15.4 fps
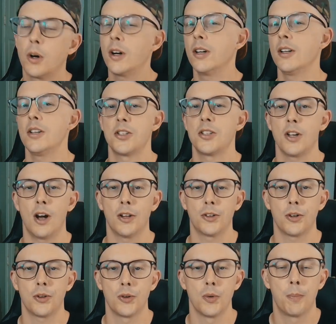gonna
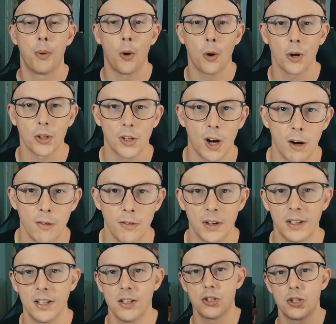saunter through Port
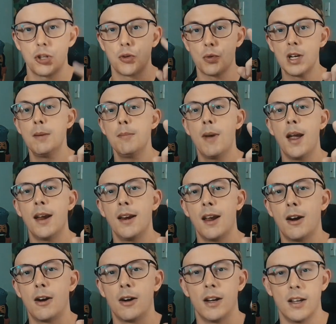Carvington's three main
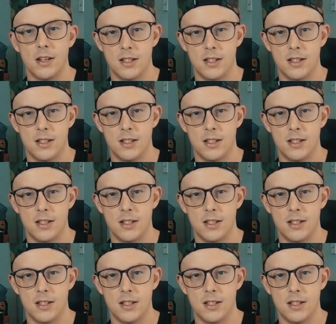areas,